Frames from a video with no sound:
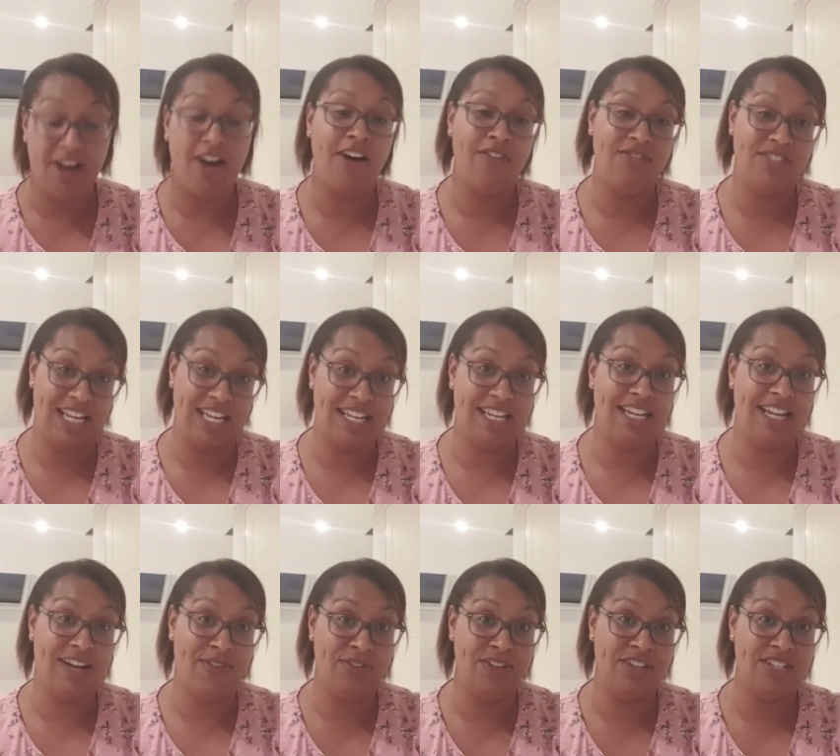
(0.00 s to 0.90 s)
I've taken
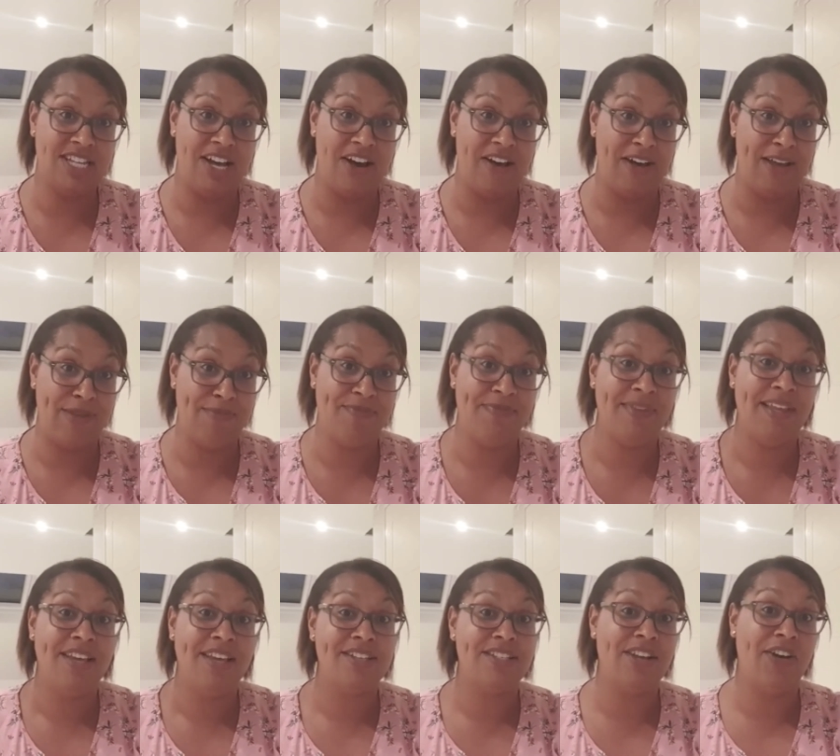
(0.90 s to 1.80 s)
enough of your time,
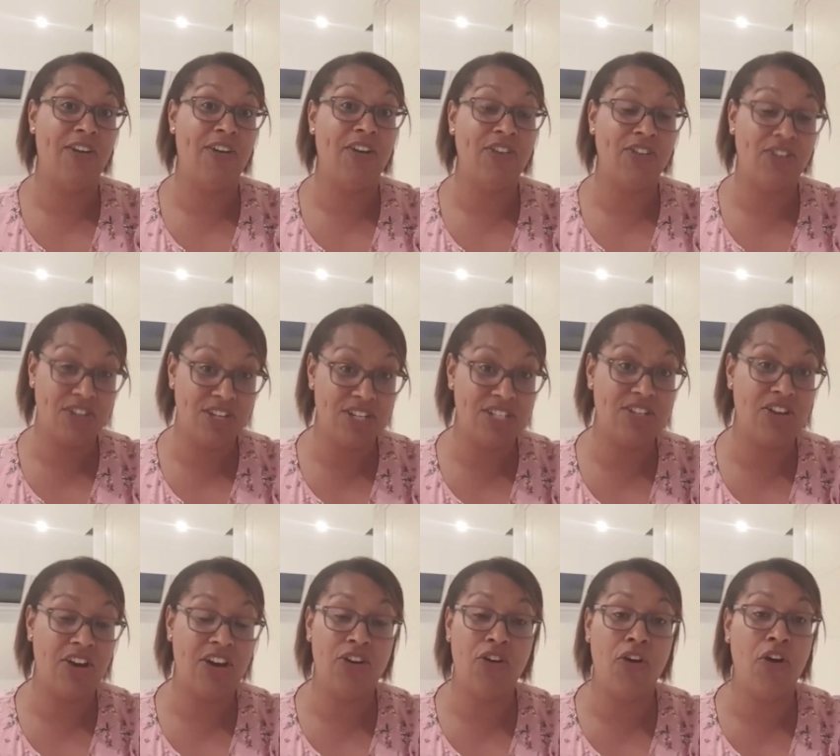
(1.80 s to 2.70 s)
so I'm going to
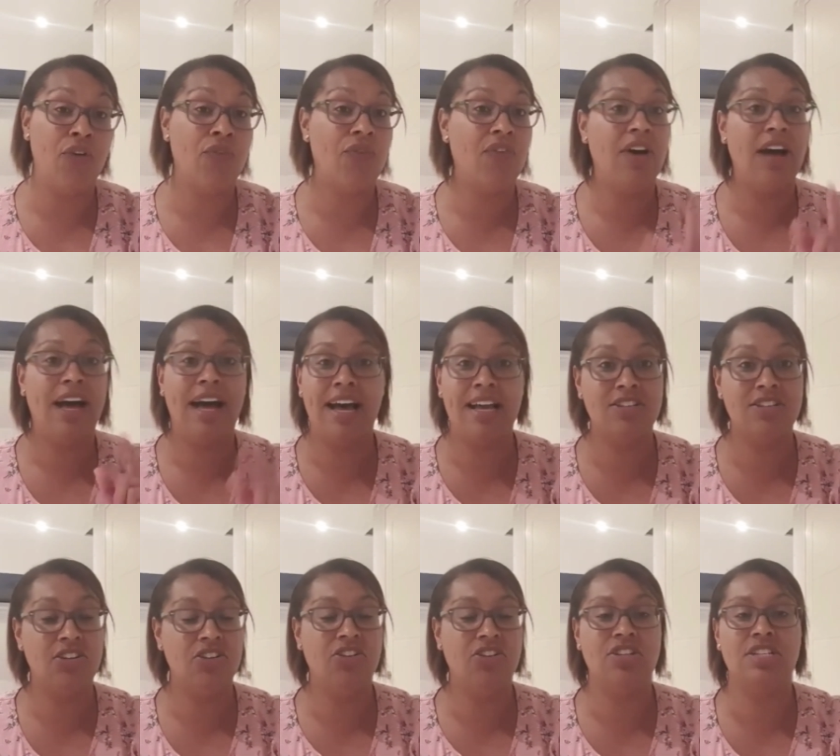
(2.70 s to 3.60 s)
sign off. As
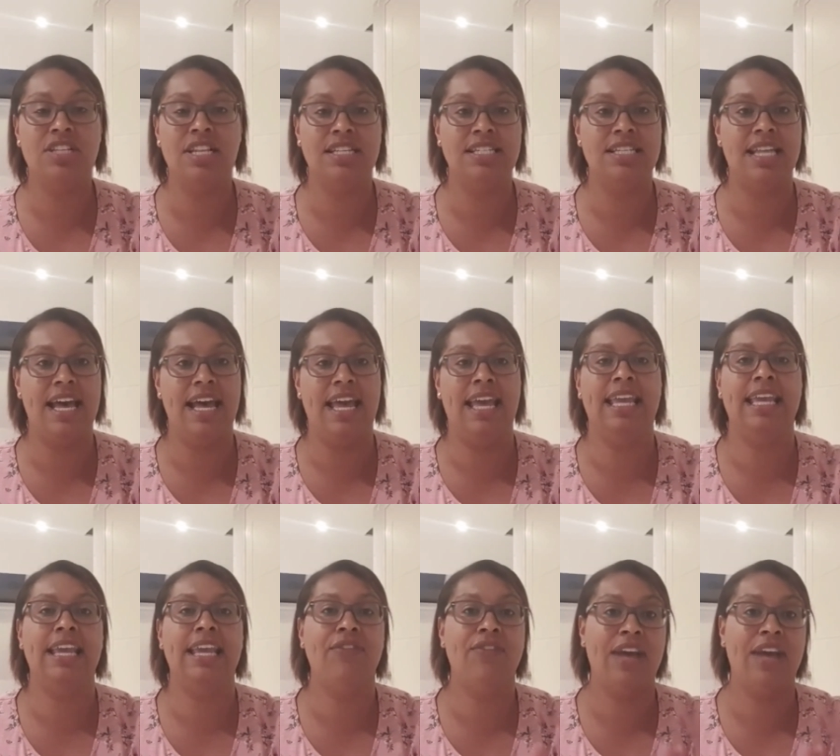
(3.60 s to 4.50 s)
I usually say,
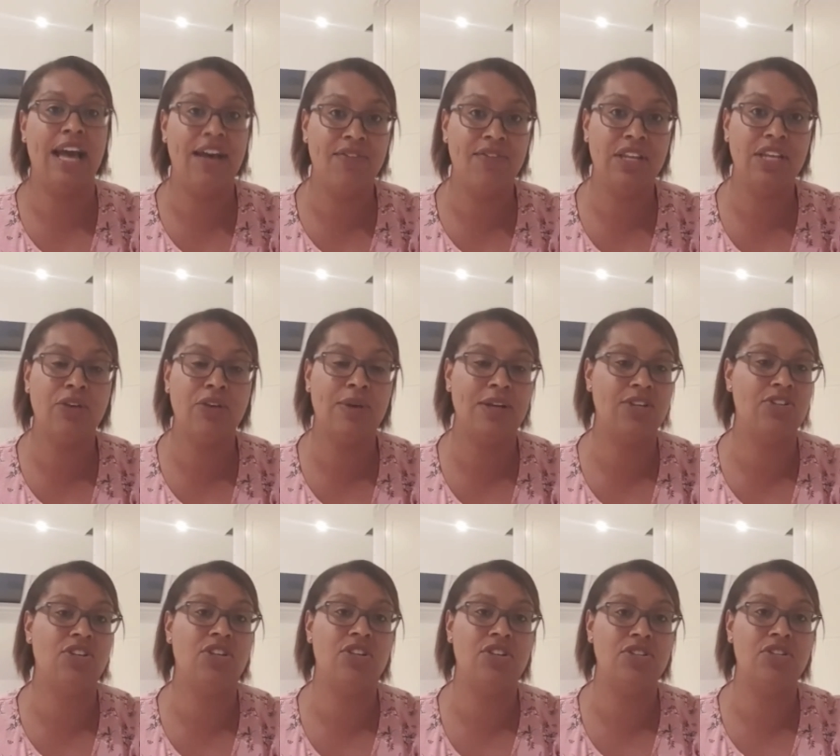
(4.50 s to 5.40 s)
if you have any
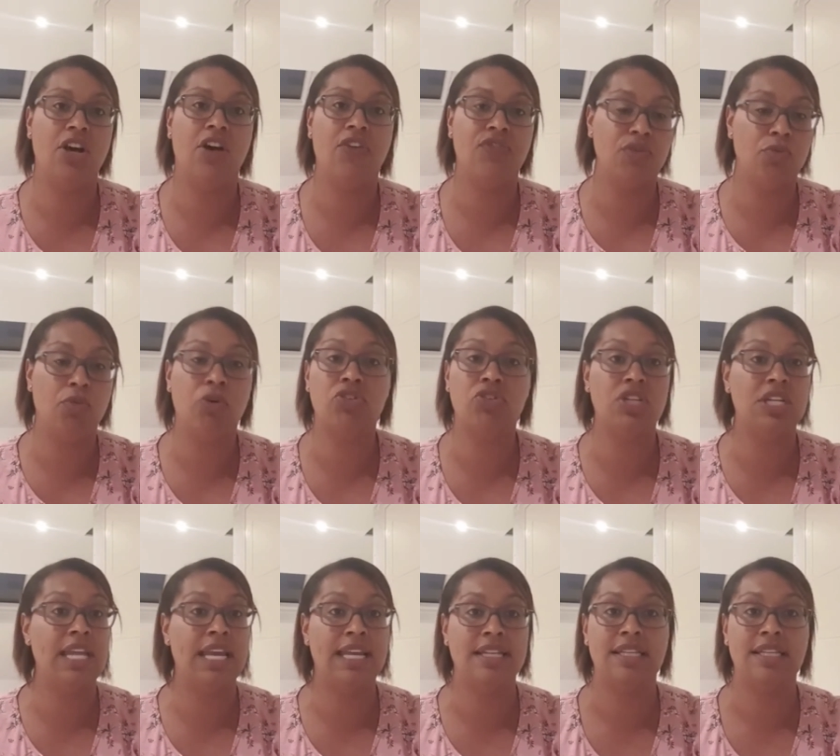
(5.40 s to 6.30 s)
questions after
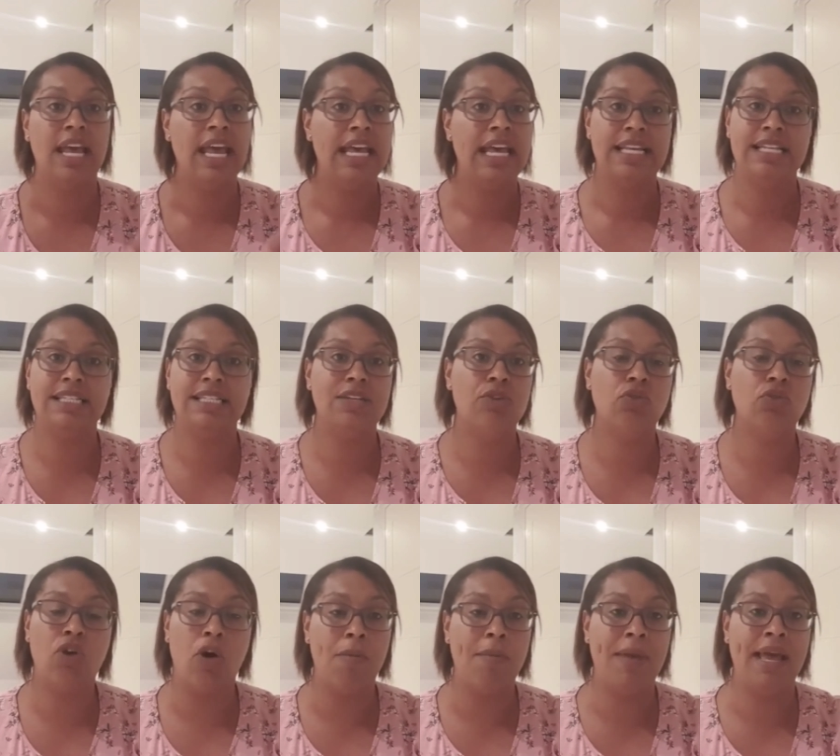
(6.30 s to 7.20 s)
watching this, still
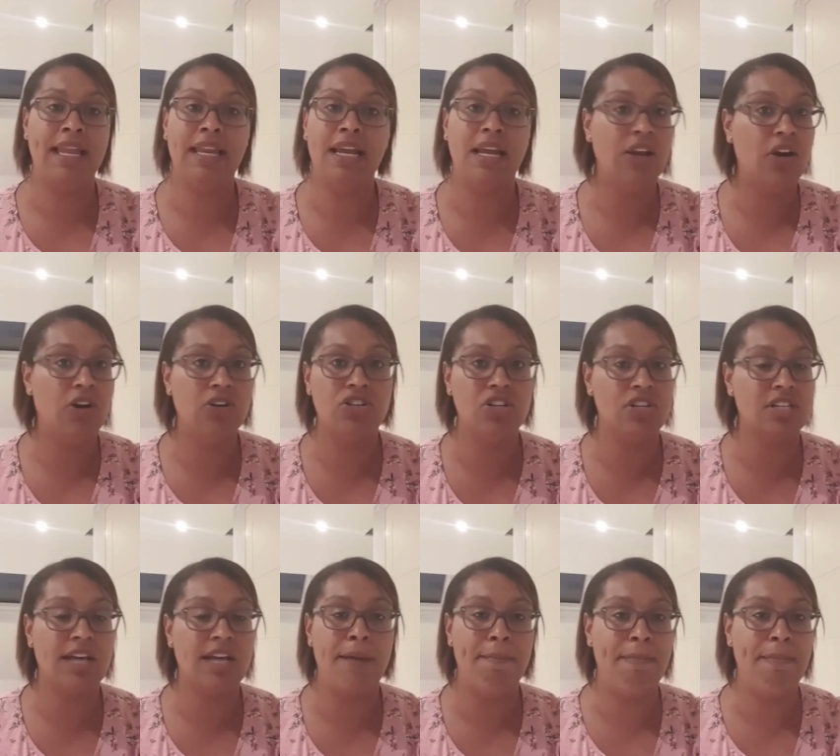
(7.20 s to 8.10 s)
comment and I'll
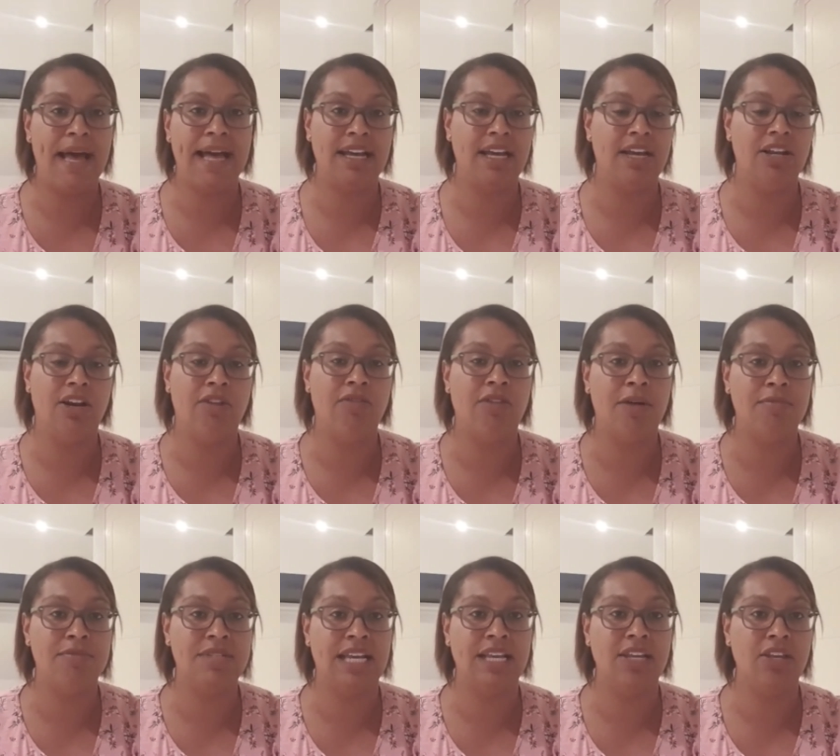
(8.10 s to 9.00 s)
just come back and I'll
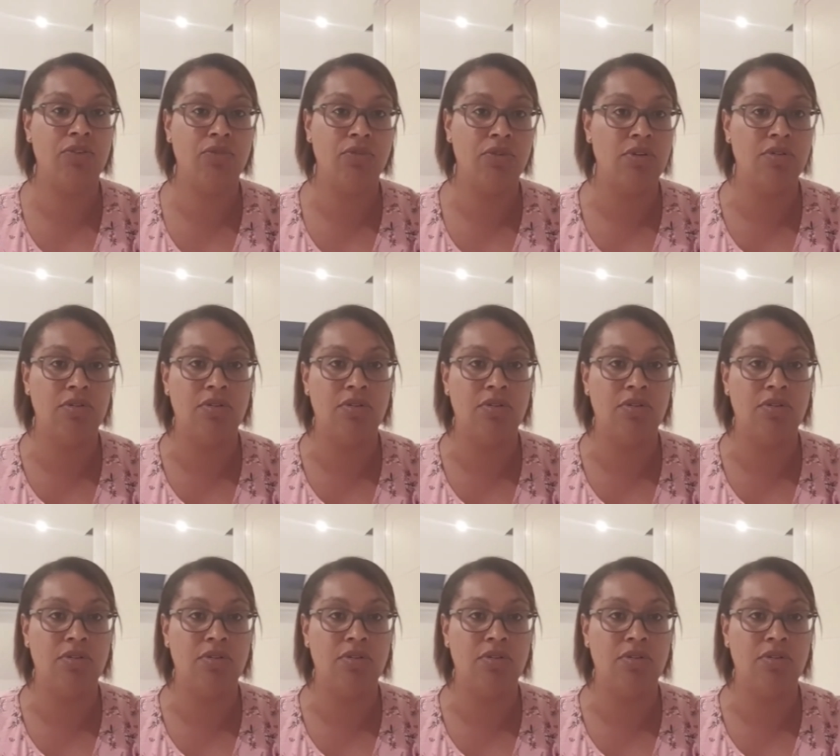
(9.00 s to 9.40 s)
update you